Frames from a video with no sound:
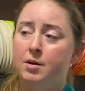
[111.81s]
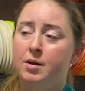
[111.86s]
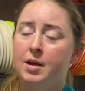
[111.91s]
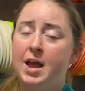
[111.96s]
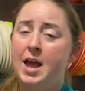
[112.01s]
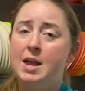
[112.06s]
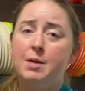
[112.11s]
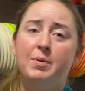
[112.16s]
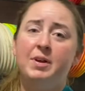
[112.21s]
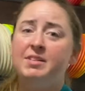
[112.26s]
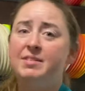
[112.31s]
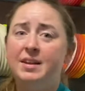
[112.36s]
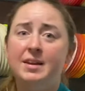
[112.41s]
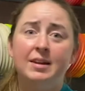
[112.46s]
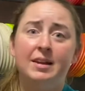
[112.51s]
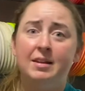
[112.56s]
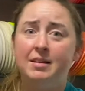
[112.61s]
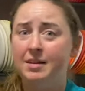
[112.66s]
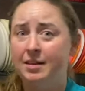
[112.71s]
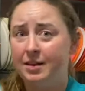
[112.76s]
A, B, C,
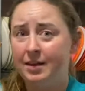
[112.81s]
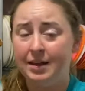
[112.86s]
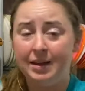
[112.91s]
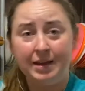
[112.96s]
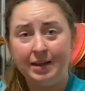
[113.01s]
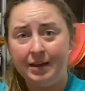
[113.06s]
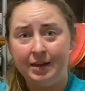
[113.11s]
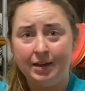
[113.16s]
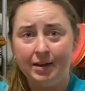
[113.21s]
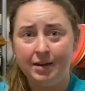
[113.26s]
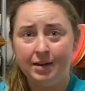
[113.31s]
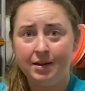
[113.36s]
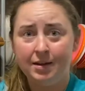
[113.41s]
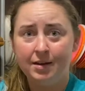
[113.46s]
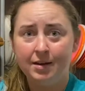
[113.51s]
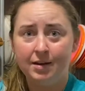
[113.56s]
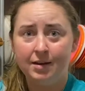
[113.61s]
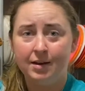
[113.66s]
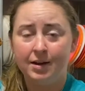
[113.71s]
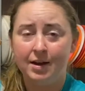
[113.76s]
D, E,
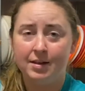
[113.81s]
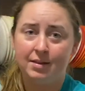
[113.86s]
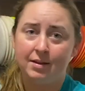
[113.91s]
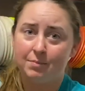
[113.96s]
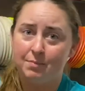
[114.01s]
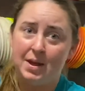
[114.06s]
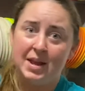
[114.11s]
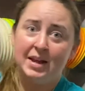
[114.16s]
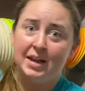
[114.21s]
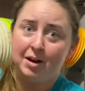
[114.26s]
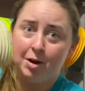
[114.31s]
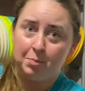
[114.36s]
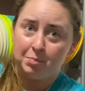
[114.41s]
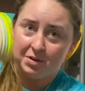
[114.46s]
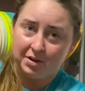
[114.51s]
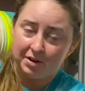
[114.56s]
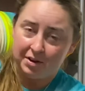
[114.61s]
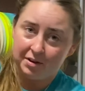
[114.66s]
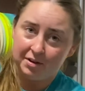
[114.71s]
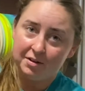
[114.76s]
and then make it up
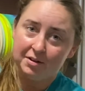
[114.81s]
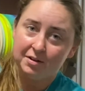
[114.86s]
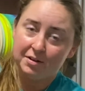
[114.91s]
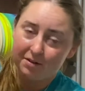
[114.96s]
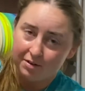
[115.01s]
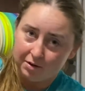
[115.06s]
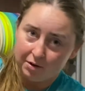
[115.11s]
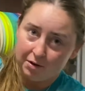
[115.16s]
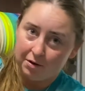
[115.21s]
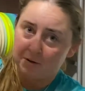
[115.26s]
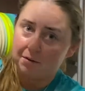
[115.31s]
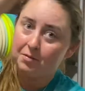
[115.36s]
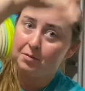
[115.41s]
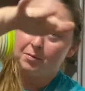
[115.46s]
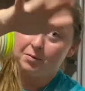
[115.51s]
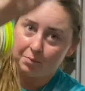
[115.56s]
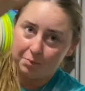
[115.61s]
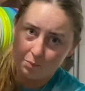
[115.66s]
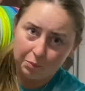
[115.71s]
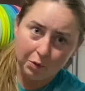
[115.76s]
to your
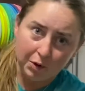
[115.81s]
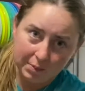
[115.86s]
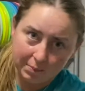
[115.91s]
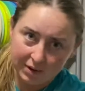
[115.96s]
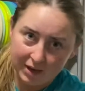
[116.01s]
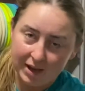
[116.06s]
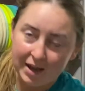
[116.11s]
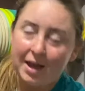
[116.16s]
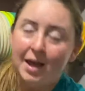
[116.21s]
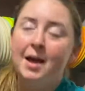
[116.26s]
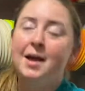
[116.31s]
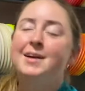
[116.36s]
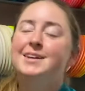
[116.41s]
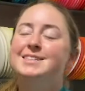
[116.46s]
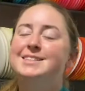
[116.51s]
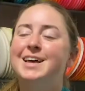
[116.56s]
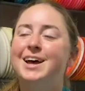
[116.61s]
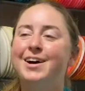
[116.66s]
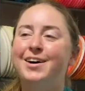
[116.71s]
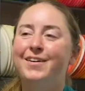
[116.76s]
point B.
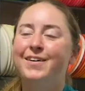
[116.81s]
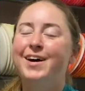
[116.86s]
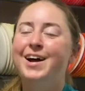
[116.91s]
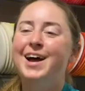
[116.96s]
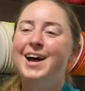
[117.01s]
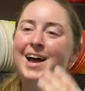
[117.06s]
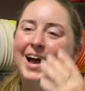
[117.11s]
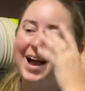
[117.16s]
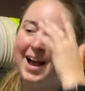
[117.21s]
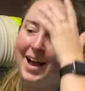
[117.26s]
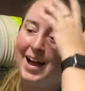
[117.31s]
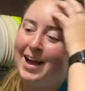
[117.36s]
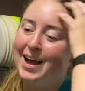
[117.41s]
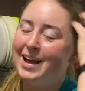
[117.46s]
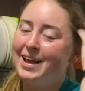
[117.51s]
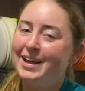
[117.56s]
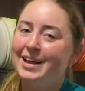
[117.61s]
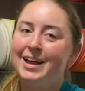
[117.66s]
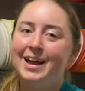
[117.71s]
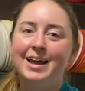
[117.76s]
So
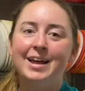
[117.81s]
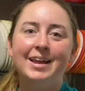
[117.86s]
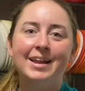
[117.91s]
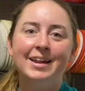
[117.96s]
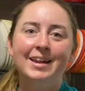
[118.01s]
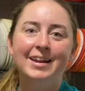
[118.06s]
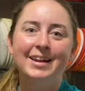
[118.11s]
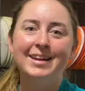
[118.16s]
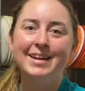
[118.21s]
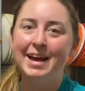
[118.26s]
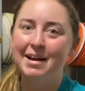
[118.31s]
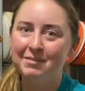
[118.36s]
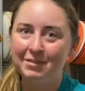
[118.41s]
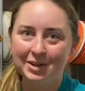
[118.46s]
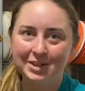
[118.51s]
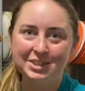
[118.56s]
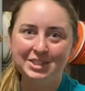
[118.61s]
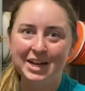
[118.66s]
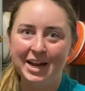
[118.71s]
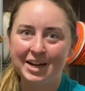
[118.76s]
I never
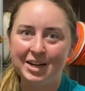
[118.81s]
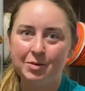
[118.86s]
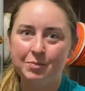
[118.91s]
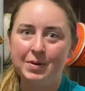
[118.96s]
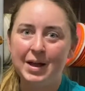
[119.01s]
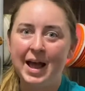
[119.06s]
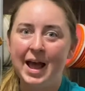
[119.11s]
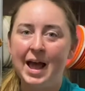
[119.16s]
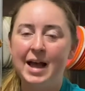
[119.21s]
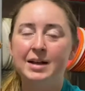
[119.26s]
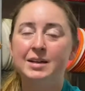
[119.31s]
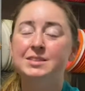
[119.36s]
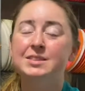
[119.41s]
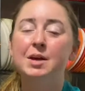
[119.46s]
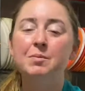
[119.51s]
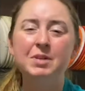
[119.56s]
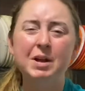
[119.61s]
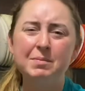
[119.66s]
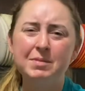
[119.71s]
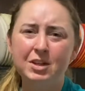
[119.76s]
check a bag.
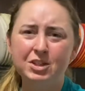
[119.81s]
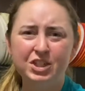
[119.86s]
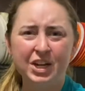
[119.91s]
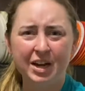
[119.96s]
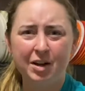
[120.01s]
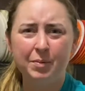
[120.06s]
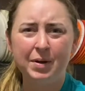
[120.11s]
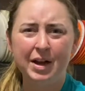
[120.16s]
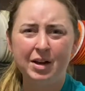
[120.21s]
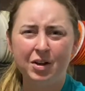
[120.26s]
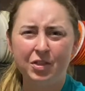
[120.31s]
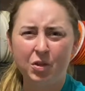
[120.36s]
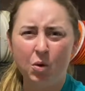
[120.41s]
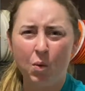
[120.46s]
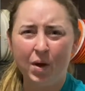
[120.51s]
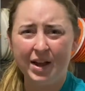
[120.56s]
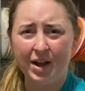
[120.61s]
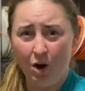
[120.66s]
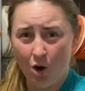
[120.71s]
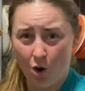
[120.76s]
Sometimes I'll check a bag on the
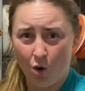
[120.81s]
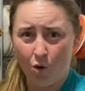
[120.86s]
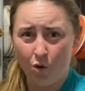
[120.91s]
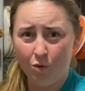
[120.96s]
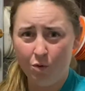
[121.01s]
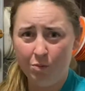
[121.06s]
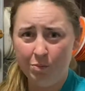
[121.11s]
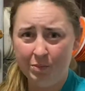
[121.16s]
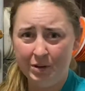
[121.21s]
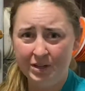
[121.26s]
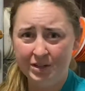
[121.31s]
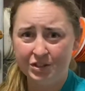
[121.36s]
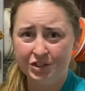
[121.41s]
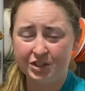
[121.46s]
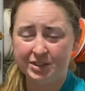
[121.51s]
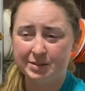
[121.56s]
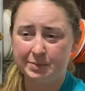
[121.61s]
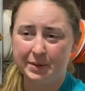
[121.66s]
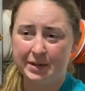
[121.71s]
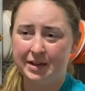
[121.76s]
way home
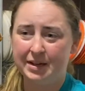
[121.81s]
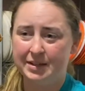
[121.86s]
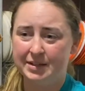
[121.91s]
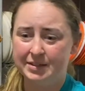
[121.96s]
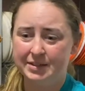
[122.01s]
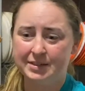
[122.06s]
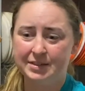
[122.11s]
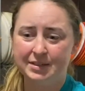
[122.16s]
just because